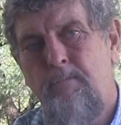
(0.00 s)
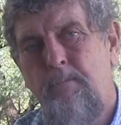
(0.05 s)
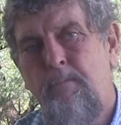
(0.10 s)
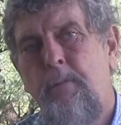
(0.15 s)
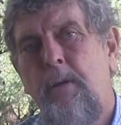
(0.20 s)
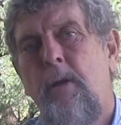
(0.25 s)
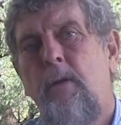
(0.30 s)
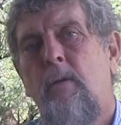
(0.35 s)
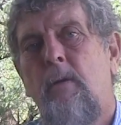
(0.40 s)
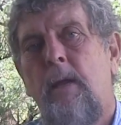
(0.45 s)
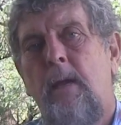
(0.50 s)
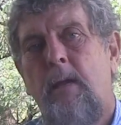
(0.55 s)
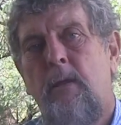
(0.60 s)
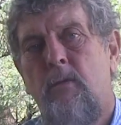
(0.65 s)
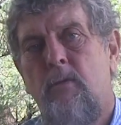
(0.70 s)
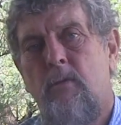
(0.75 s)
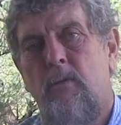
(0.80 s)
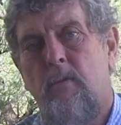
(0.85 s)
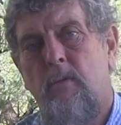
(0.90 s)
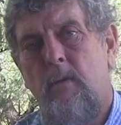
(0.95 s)

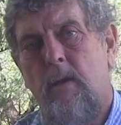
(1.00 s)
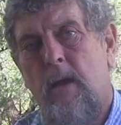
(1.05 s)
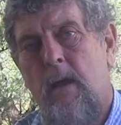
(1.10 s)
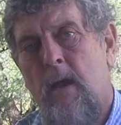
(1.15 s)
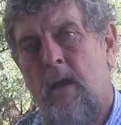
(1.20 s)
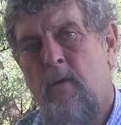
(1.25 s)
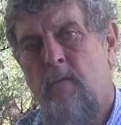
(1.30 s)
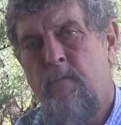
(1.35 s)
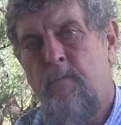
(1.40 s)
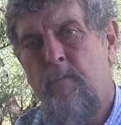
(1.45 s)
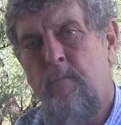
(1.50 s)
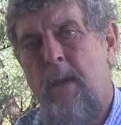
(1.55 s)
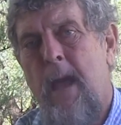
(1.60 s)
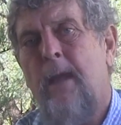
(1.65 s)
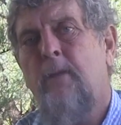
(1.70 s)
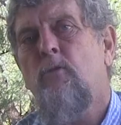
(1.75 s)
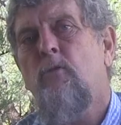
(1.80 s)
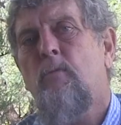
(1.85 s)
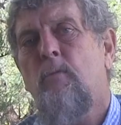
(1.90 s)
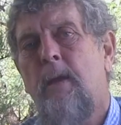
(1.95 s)
periods of
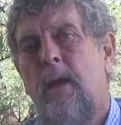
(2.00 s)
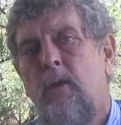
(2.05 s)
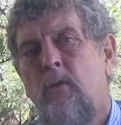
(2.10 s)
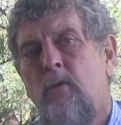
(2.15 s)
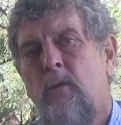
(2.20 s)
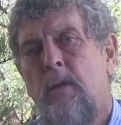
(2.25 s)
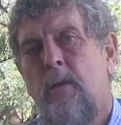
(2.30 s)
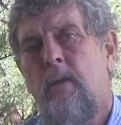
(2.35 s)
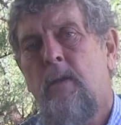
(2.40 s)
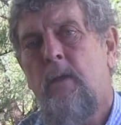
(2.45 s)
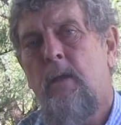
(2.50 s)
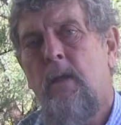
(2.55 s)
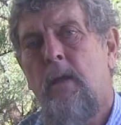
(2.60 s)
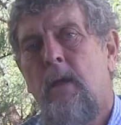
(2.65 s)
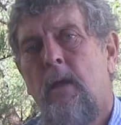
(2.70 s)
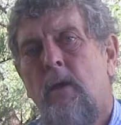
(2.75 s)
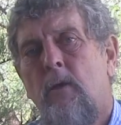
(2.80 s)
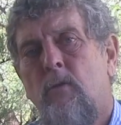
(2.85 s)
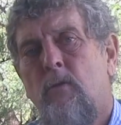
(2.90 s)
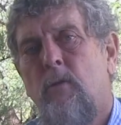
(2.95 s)
maturation
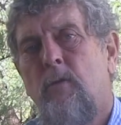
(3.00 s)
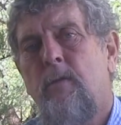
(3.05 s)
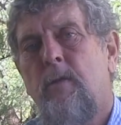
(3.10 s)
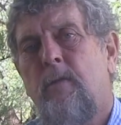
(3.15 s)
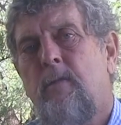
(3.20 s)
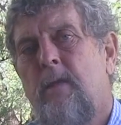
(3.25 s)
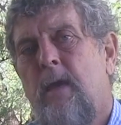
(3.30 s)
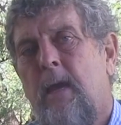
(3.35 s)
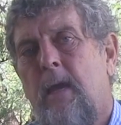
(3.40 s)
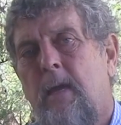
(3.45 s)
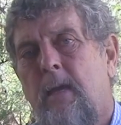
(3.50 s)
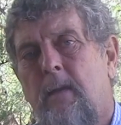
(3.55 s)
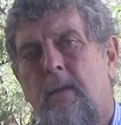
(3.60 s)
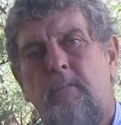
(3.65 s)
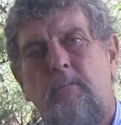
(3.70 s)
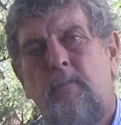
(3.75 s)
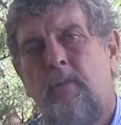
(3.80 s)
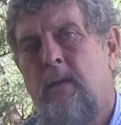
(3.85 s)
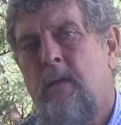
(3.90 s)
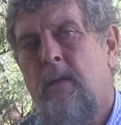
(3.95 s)
so that they
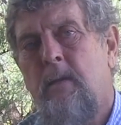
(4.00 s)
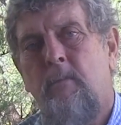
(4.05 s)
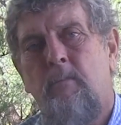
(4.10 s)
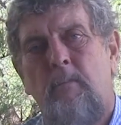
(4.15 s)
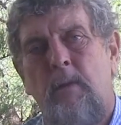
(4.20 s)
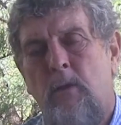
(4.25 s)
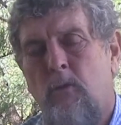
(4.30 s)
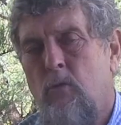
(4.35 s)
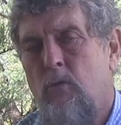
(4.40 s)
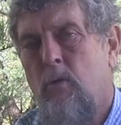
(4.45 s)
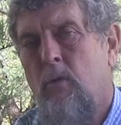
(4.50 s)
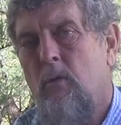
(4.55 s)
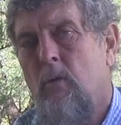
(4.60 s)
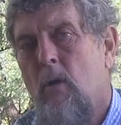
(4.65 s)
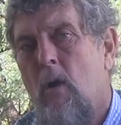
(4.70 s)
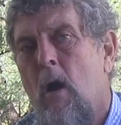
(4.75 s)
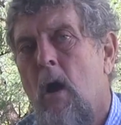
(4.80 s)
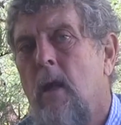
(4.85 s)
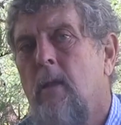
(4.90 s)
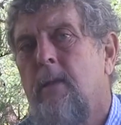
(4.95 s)
didn't
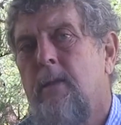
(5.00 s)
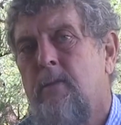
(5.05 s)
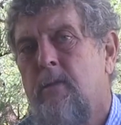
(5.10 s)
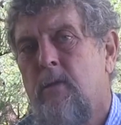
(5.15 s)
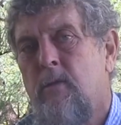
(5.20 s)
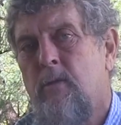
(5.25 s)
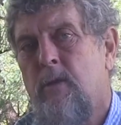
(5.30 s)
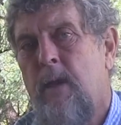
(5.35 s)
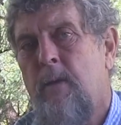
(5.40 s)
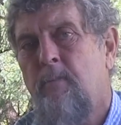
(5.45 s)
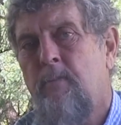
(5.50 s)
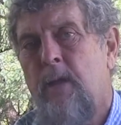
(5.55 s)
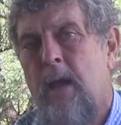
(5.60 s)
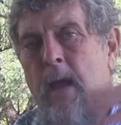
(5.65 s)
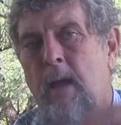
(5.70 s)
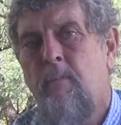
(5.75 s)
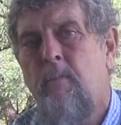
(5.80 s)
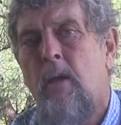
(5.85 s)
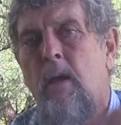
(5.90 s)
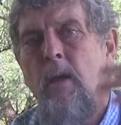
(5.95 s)
mature all at the same
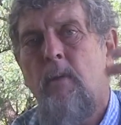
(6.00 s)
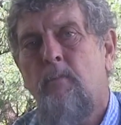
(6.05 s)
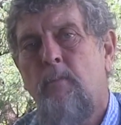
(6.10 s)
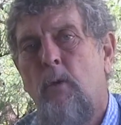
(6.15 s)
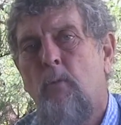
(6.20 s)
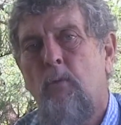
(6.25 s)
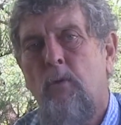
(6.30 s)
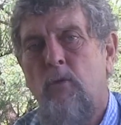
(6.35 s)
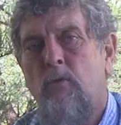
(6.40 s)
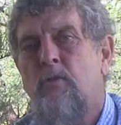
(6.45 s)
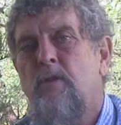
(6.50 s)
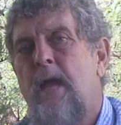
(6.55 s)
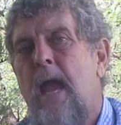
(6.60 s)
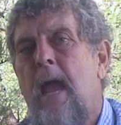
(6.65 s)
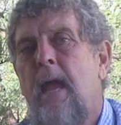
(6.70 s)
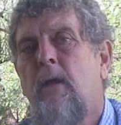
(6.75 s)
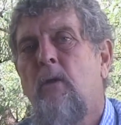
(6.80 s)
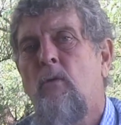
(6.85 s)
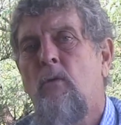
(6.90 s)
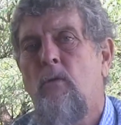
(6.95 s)
time, but were
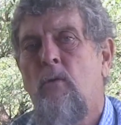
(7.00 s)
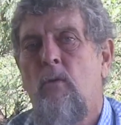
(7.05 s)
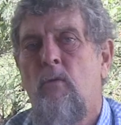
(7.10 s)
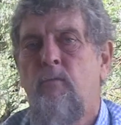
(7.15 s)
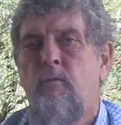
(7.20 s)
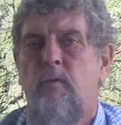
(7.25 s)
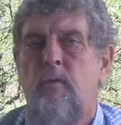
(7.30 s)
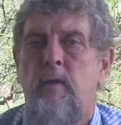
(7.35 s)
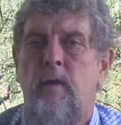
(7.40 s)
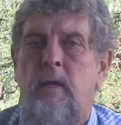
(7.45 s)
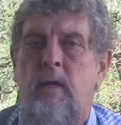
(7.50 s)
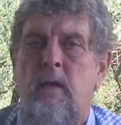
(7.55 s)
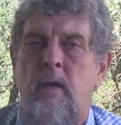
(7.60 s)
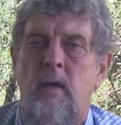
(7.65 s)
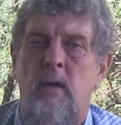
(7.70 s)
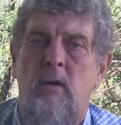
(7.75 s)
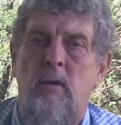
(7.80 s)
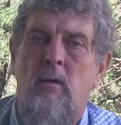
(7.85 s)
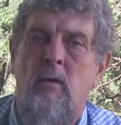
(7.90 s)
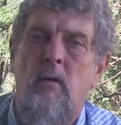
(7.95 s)
staggered over the
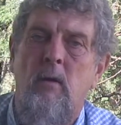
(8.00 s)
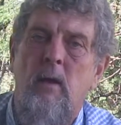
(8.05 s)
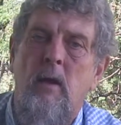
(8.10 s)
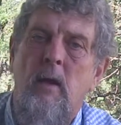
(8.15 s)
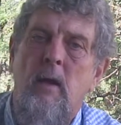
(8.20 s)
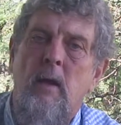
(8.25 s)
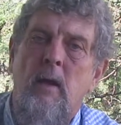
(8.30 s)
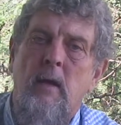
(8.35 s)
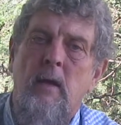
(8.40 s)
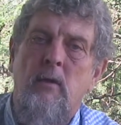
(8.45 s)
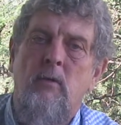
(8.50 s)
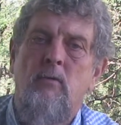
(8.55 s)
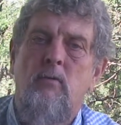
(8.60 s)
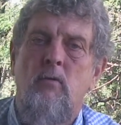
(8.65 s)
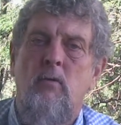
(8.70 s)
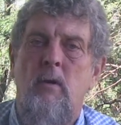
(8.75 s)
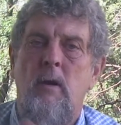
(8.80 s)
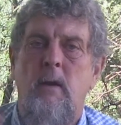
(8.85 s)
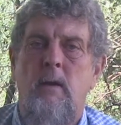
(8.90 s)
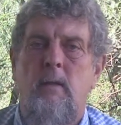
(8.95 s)
year.
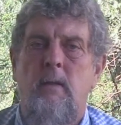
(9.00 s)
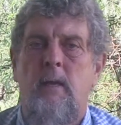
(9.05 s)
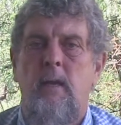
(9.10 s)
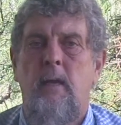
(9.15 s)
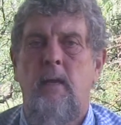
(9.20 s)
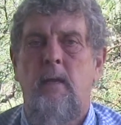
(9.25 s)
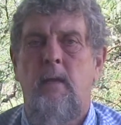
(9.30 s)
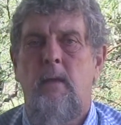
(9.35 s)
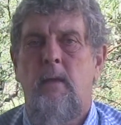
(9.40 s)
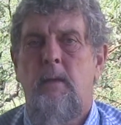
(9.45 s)
Historically,